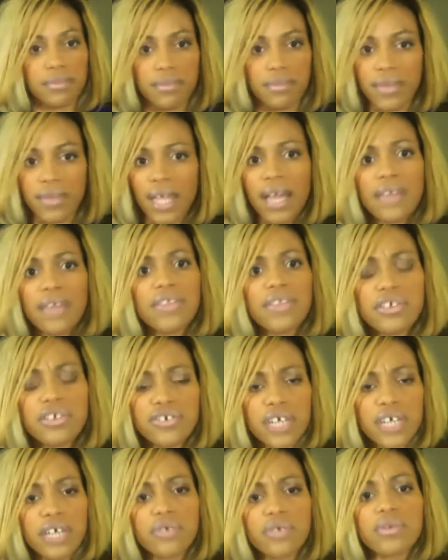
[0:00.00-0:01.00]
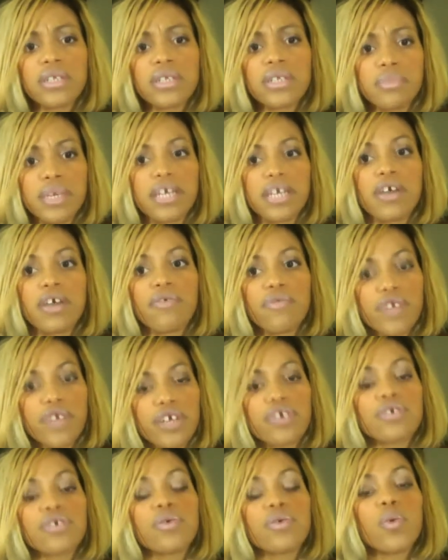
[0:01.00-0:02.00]
and there genuinely be a
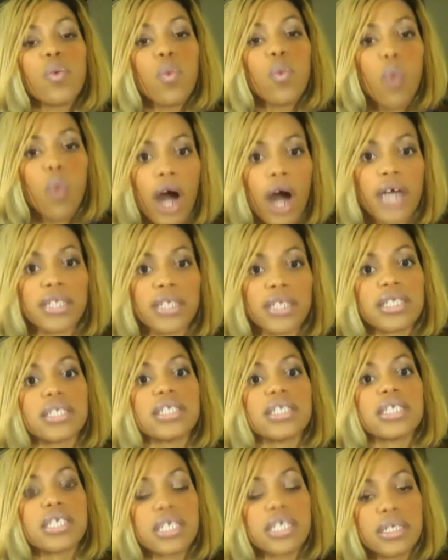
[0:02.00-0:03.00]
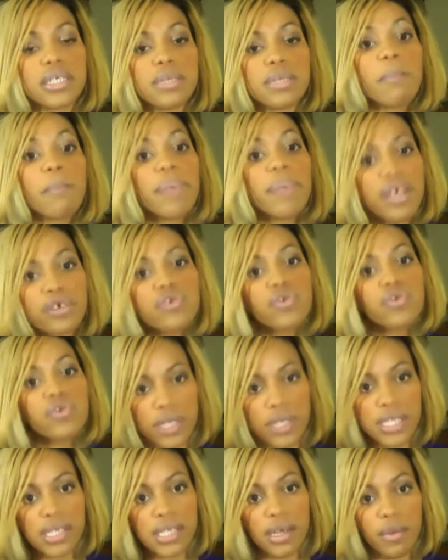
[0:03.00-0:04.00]
real want to build
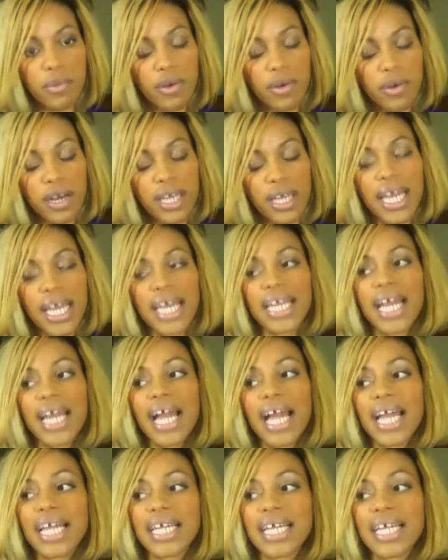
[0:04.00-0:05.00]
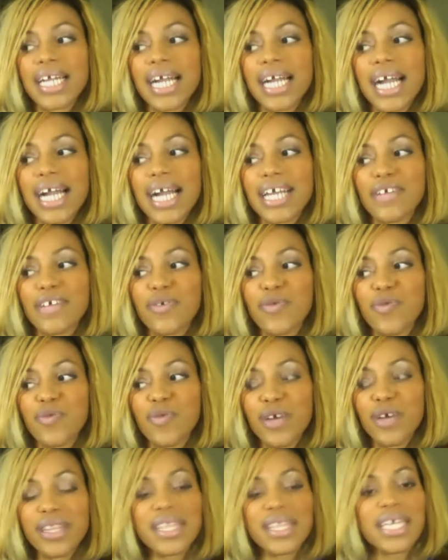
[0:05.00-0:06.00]
with someone. And
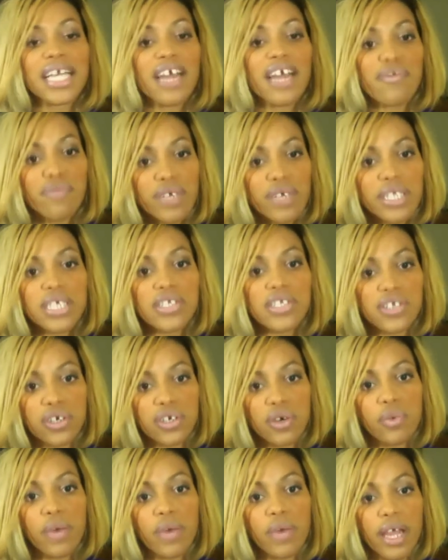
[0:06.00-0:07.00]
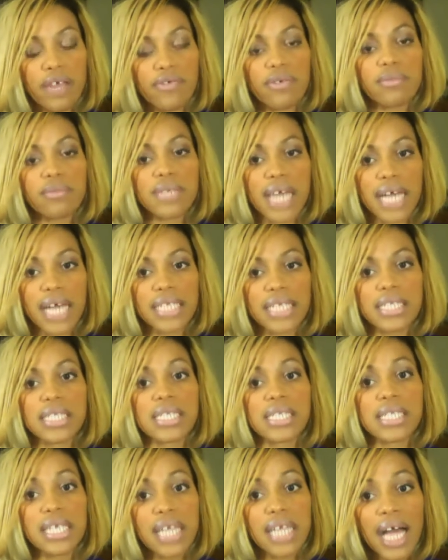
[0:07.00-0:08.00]
one thing I really took away from
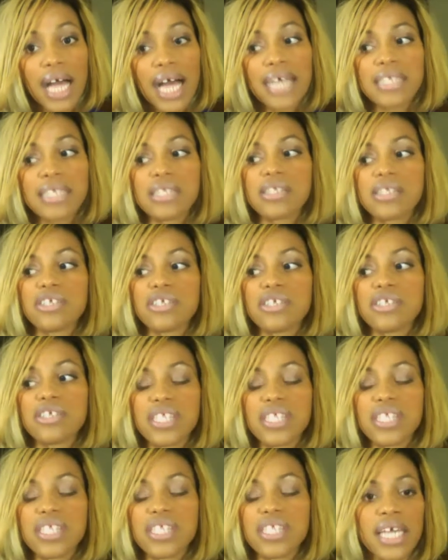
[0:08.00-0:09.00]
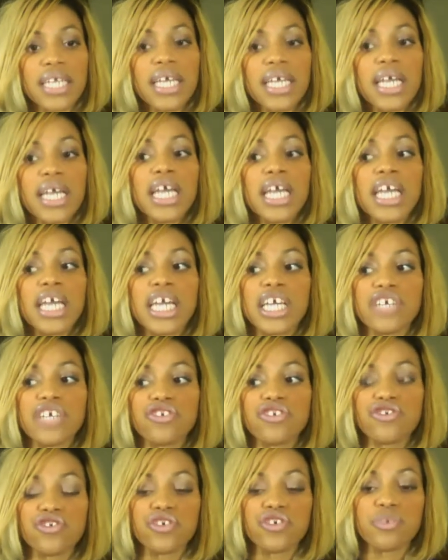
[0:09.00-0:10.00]
Dallas's class is that she said it
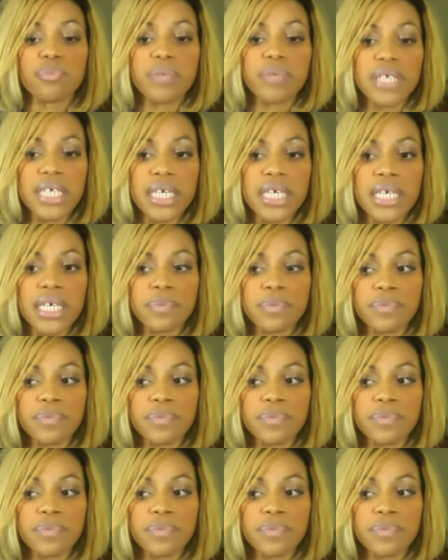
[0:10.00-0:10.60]
should be,